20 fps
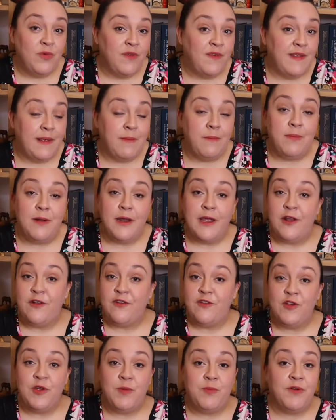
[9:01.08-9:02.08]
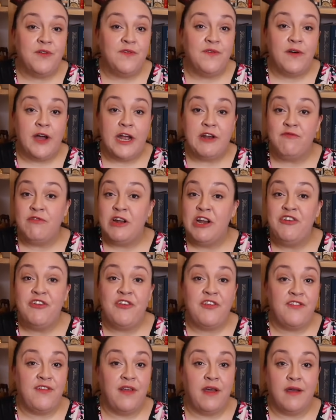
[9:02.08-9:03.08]
was simply to provide
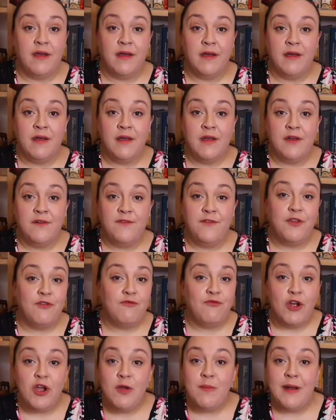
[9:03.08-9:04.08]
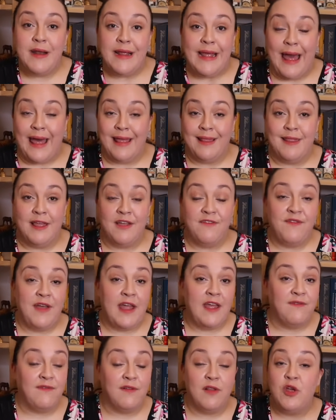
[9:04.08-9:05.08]
religious succour for the Roman Catholic
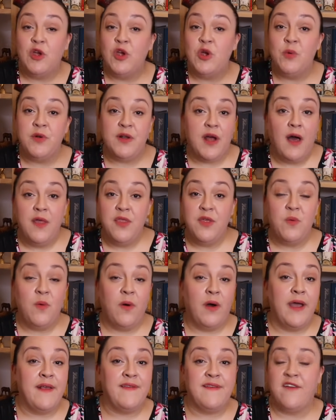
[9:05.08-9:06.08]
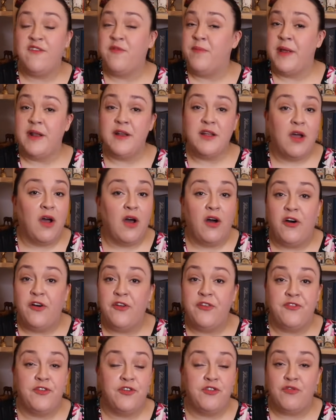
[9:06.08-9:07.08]
faithful who would otherwise have been
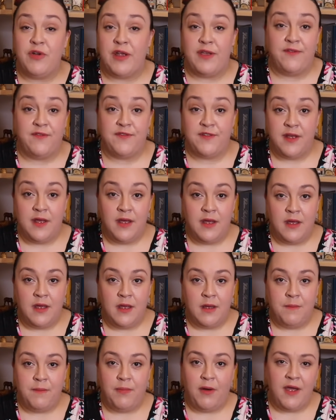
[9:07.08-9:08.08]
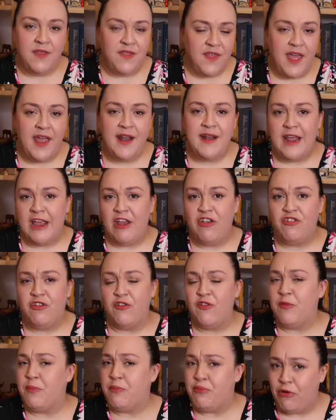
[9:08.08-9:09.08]
cast adrift by their
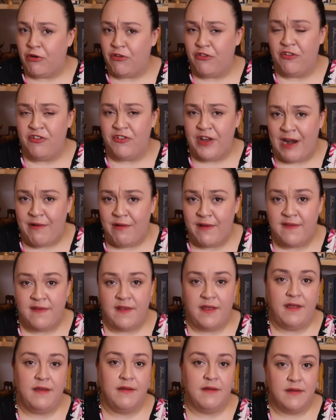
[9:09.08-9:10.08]
nation's Protestant heresy.